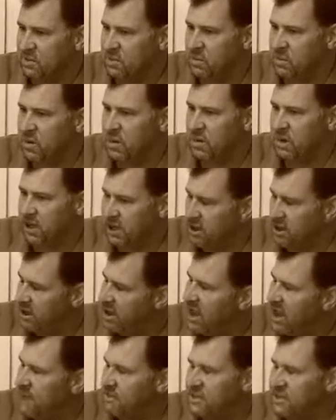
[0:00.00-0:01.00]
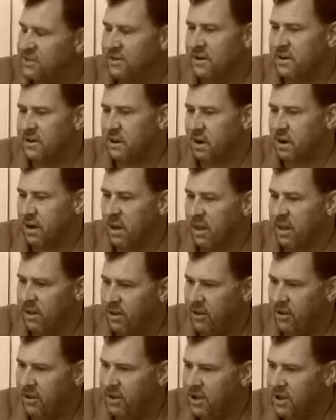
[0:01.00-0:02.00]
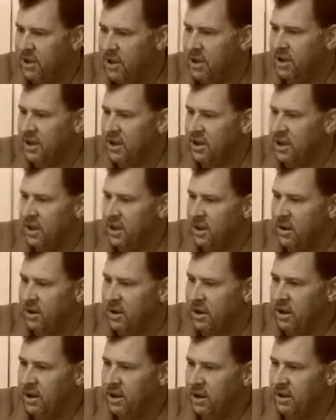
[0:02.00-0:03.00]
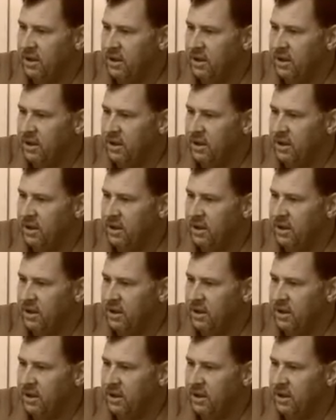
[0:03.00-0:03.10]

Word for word: really good atmosphere. It was a lot of fun in that regard.